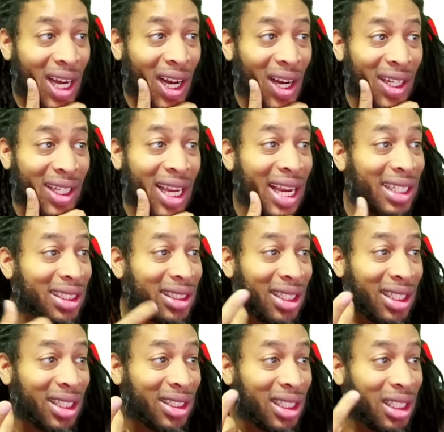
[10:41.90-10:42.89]
Kansas
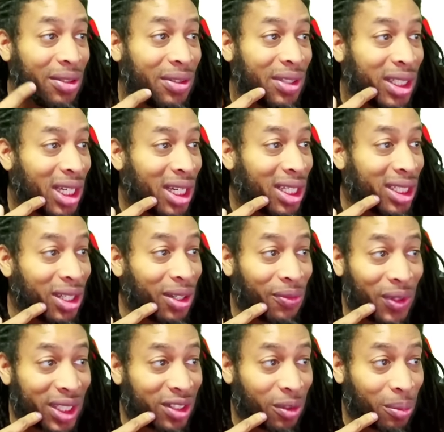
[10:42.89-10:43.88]
City Chiefs
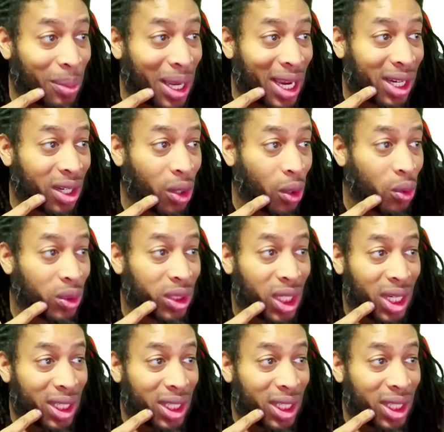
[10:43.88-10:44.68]
defensive back coach,